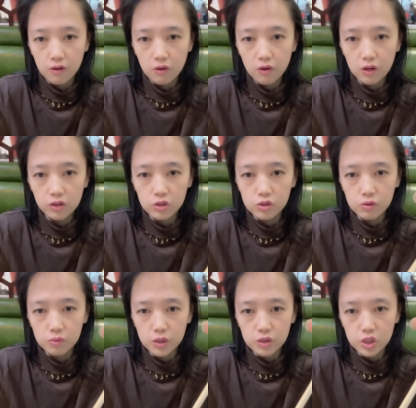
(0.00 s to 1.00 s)
all the
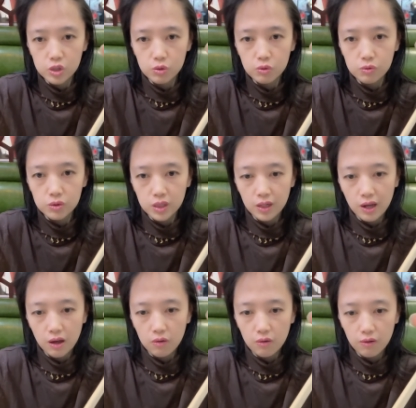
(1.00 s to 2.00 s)
soups are just oozing
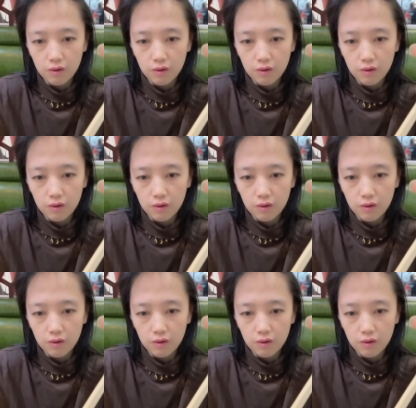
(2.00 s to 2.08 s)
out.